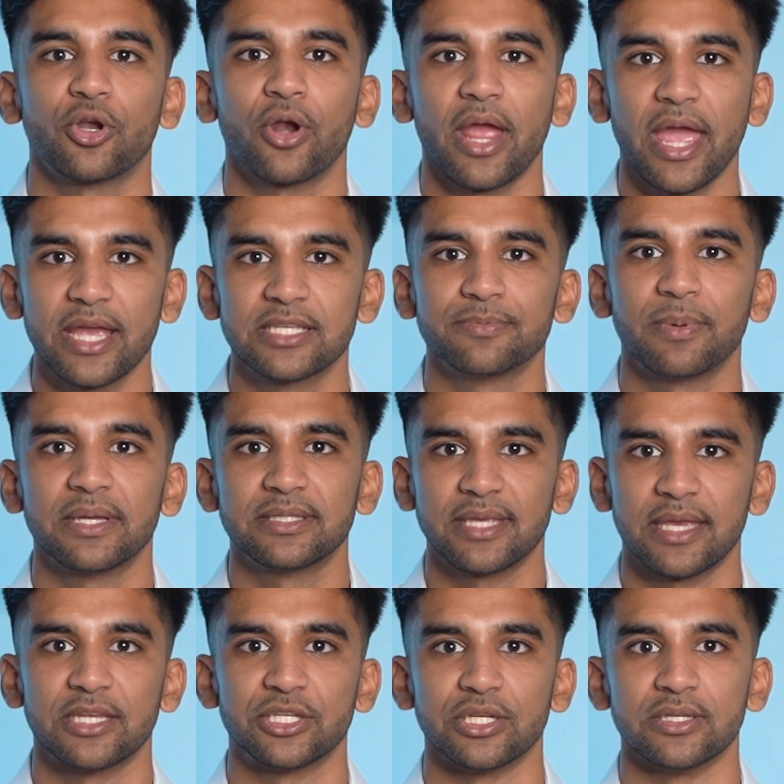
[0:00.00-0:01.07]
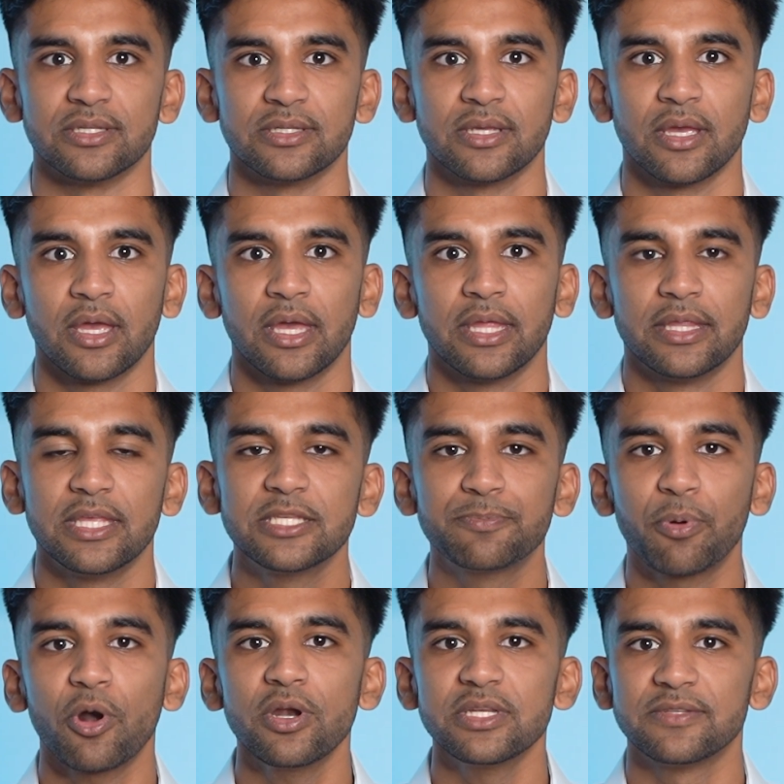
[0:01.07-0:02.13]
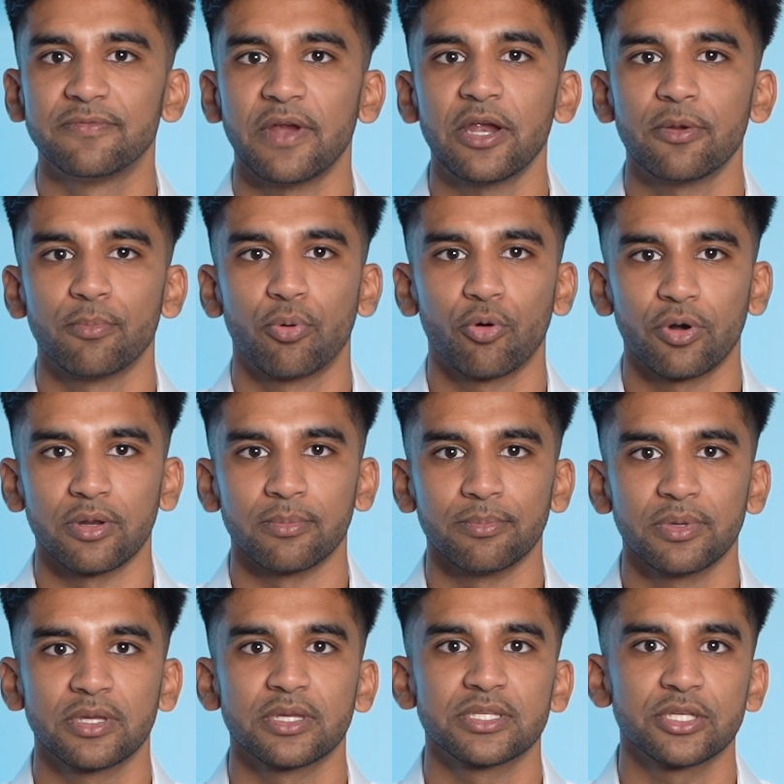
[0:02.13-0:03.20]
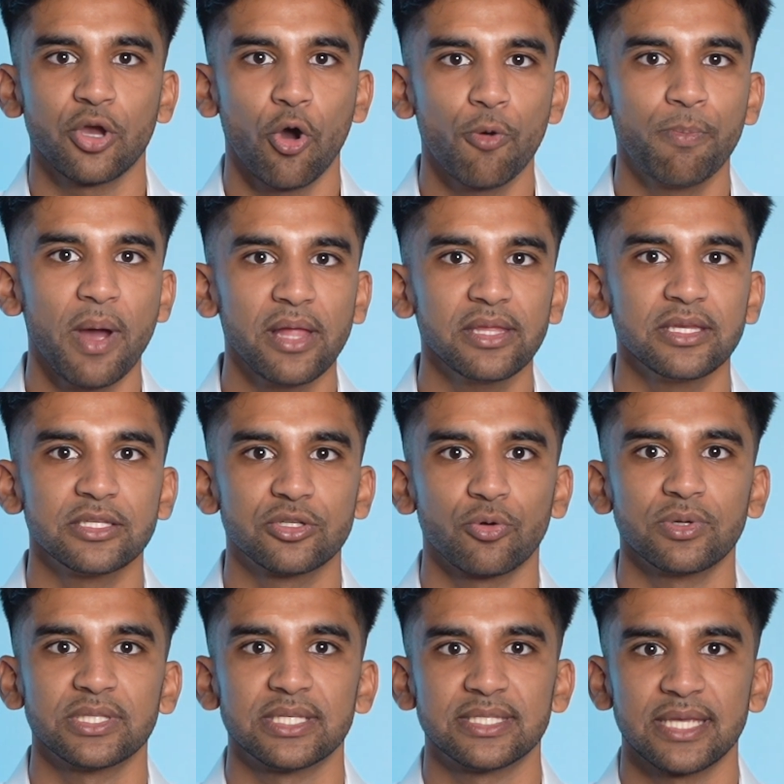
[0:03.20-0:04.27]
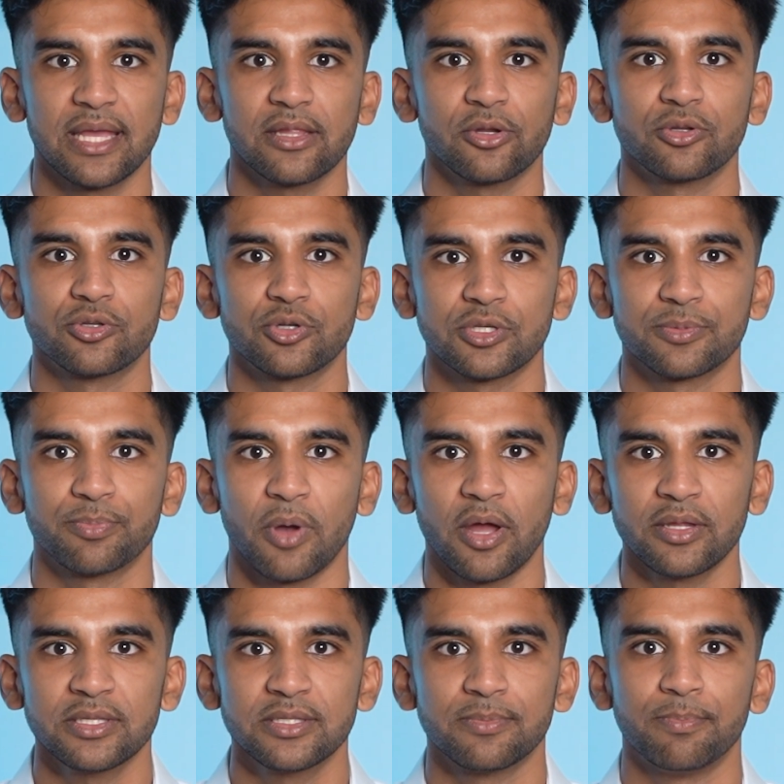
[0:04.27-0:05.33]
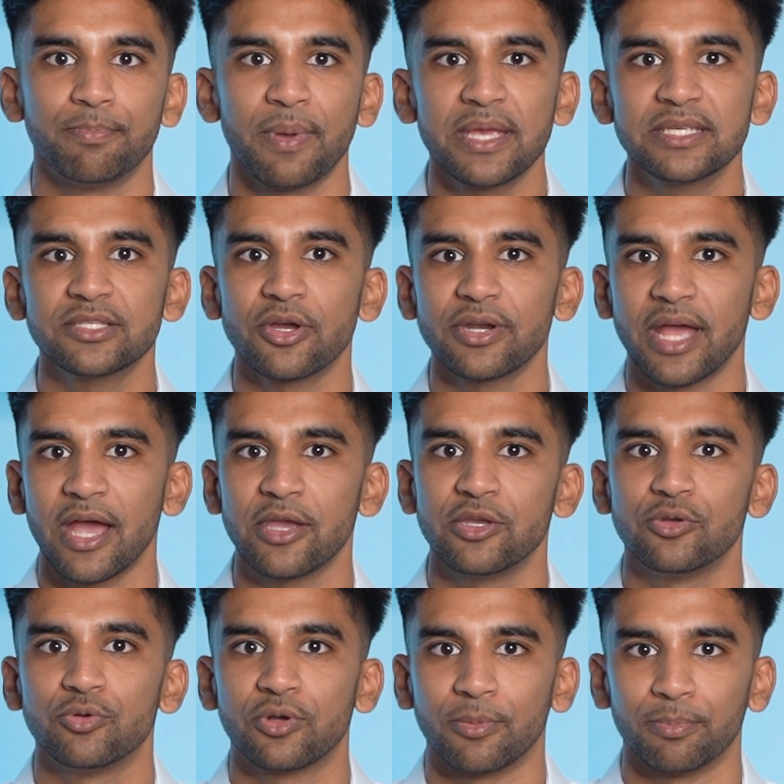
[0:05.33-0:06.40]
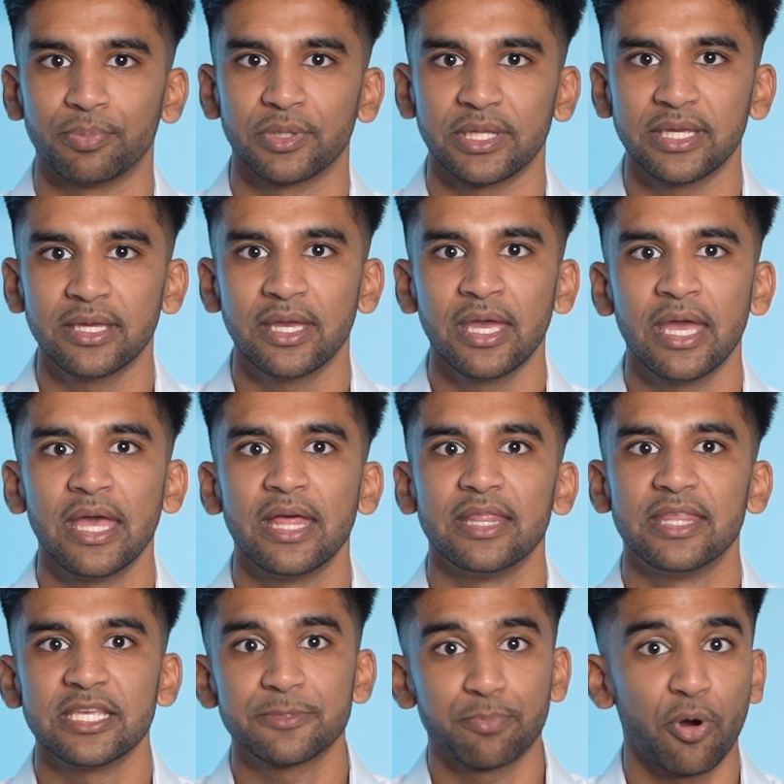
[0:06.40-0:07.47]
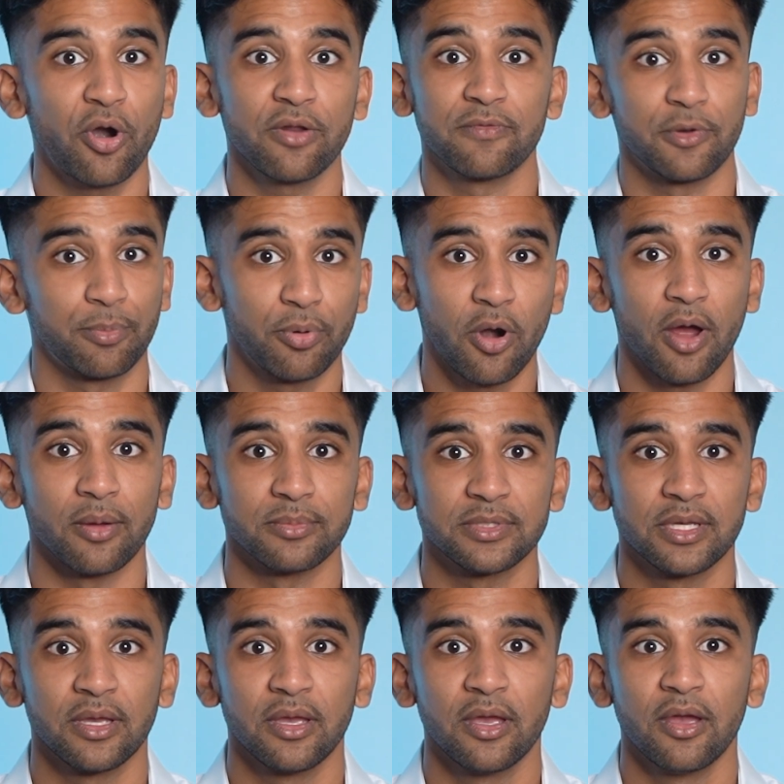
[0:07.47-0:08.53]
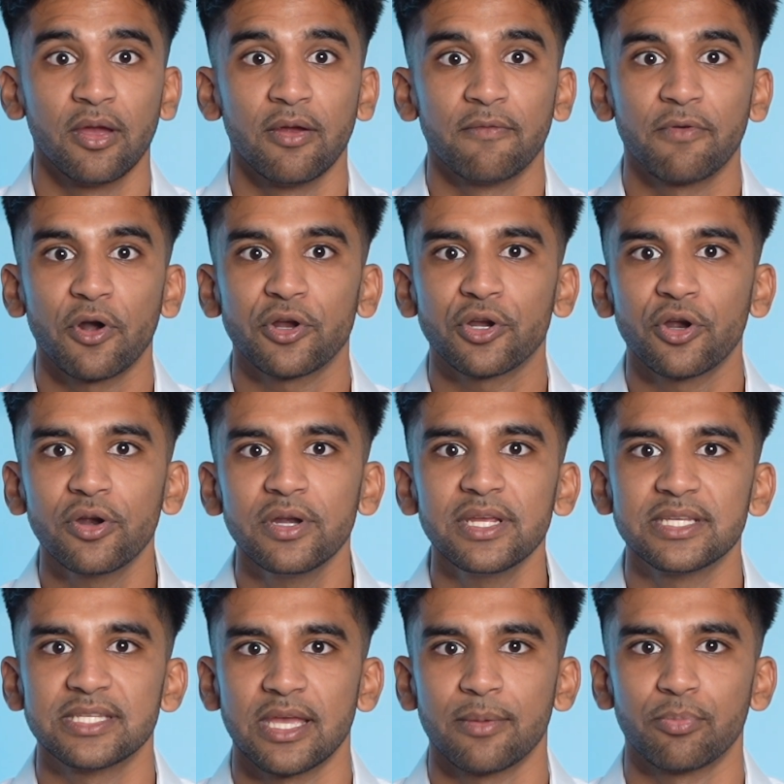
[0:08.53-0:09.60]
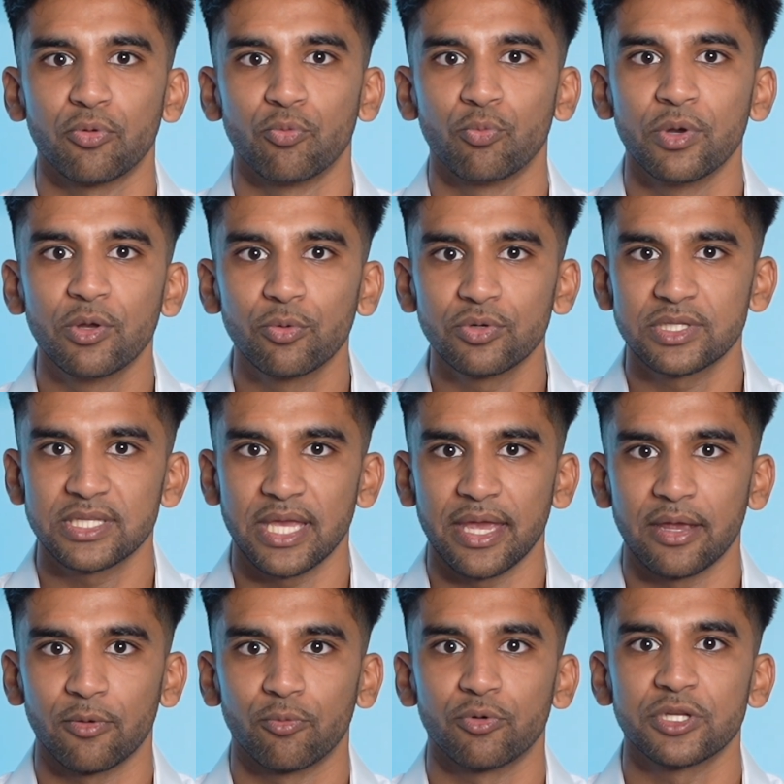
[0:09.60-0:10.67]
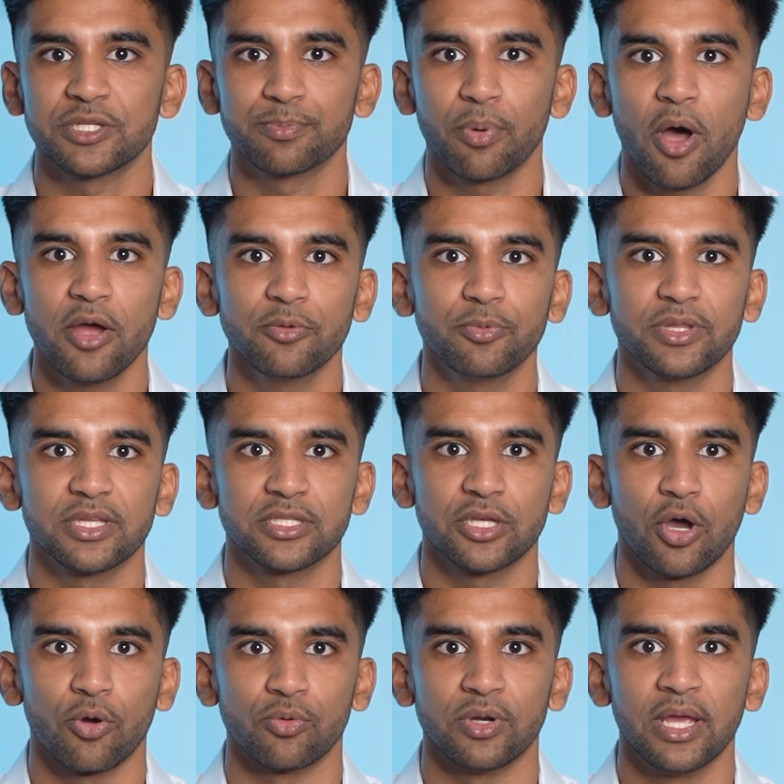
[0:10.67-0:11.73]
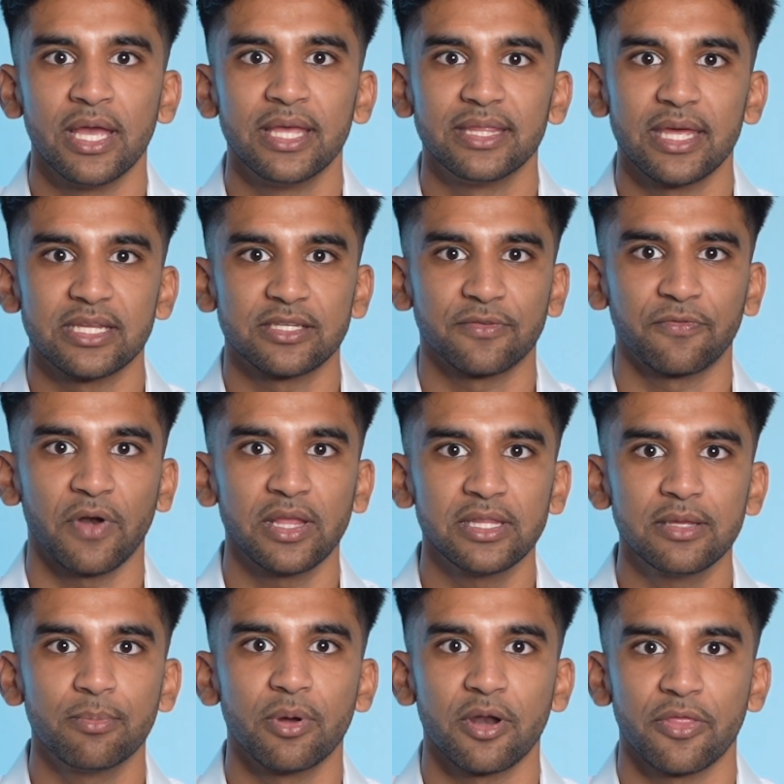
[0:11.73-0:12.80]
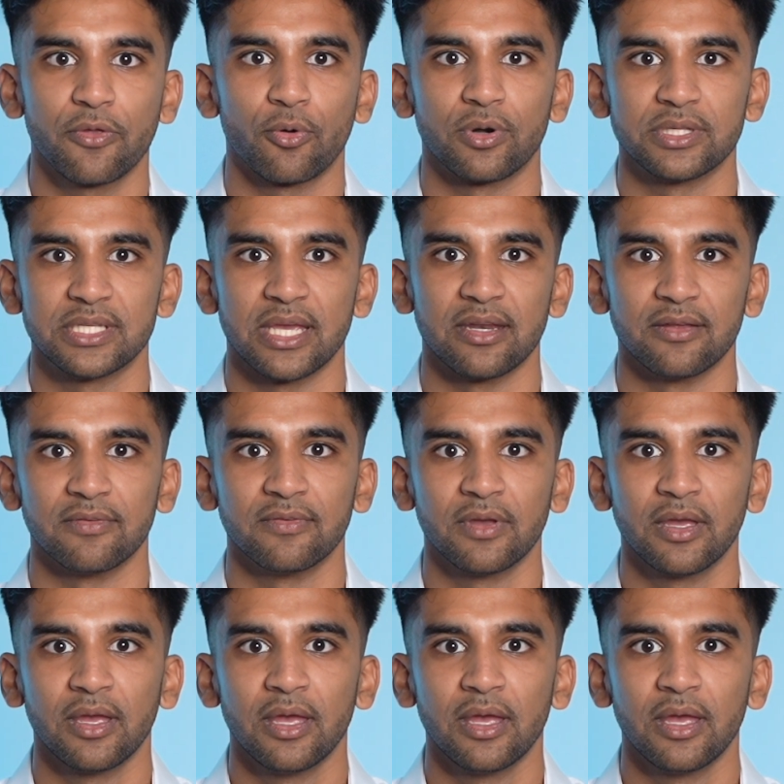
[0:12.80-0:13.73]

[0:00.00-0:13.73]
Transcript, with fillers: our expectations. This part is very important because Copilot is going to tailor its response based on how you complete this part of your prompt. For our current example, we will say, respond with a tone that is friendly but authoritative.